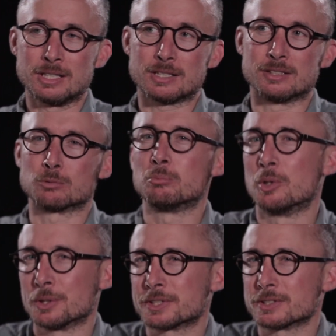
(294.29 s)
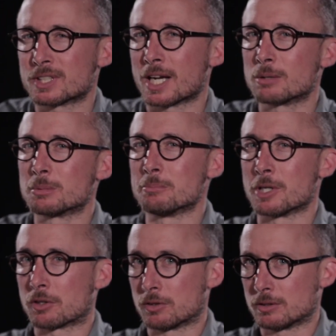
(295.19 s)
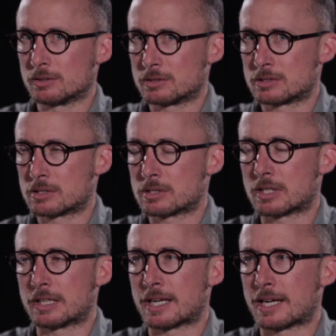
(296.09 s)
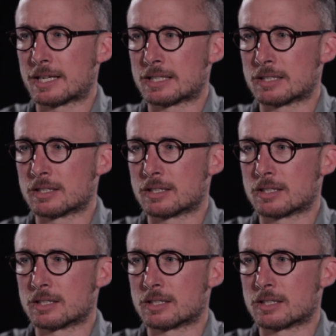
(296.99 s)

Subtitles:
is a more sustainable model than